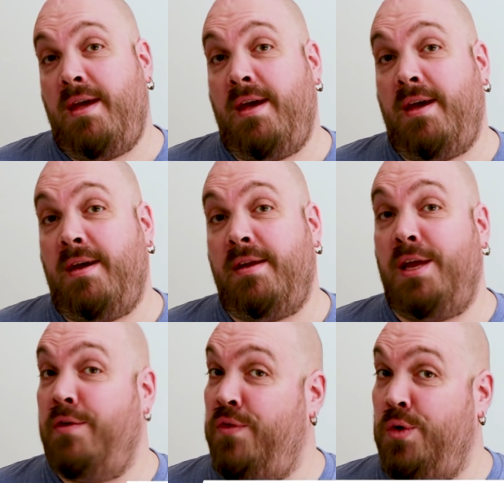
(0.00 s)
And
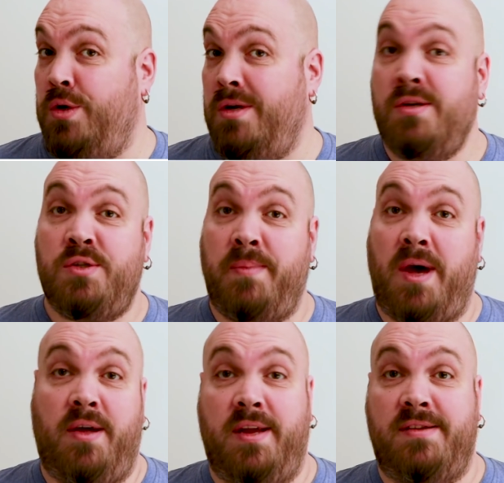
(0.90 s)
if you're curious
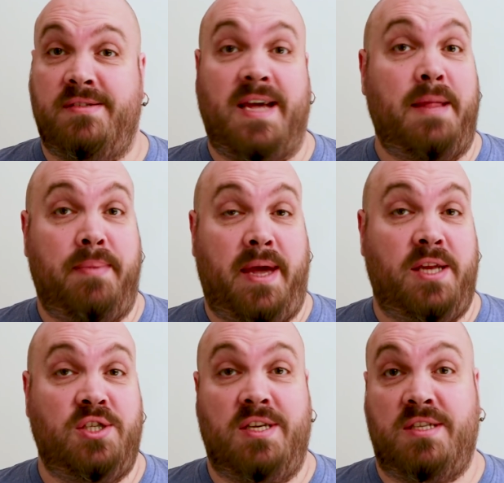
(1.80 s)
about it, that
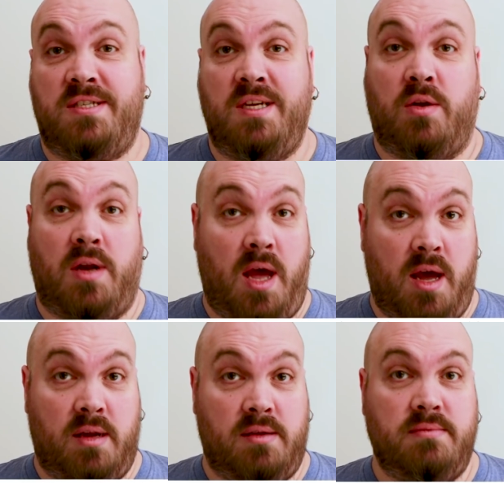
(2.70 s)
page is still
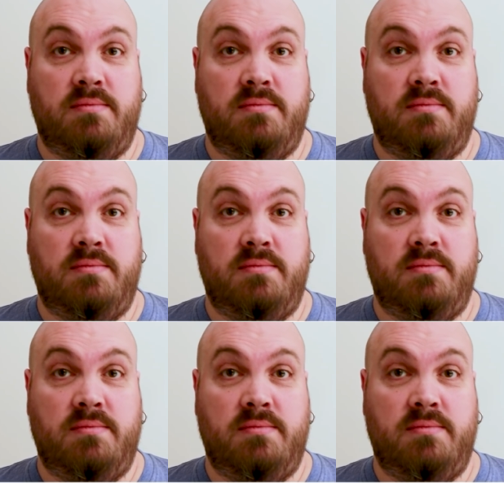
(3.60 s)
online.